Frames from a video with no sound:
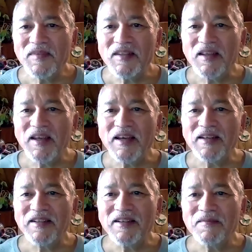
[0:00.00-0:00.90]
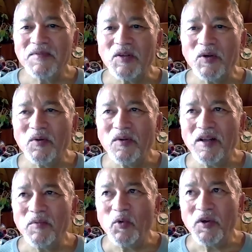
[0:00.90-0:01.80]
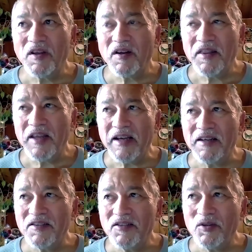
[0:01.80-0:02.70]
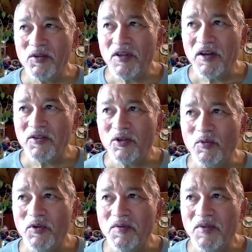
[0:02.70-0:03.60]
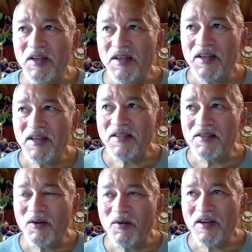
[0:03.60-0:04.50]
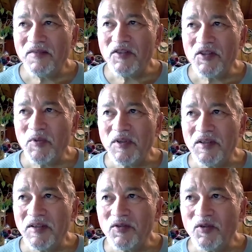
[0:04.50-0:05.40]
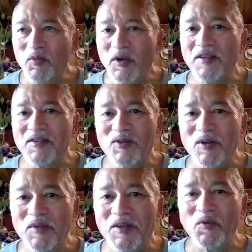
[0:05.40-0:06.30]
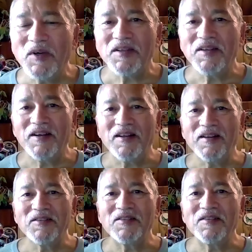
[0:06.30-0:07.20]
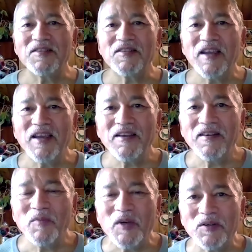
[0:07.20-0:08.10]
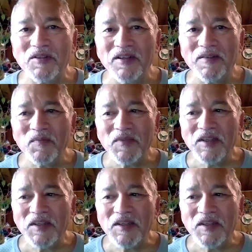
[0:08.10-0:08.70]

And um, so I'll be working on that. It's due in October. So I've just been sort of brainstorming what I'll say about um,